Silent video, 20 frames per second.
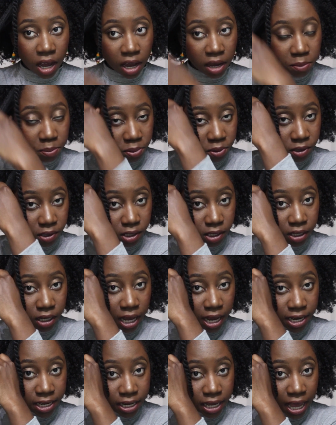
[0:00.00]
I put
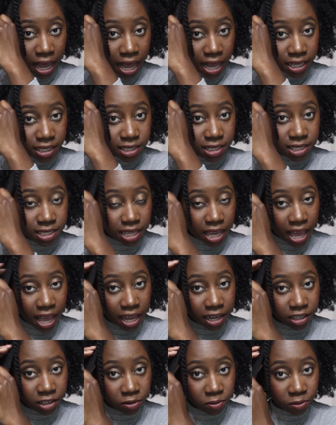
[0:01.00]
at the ends
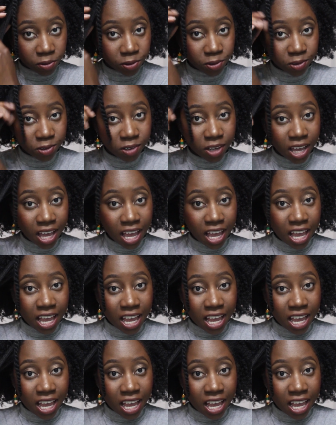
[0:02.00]
and the root,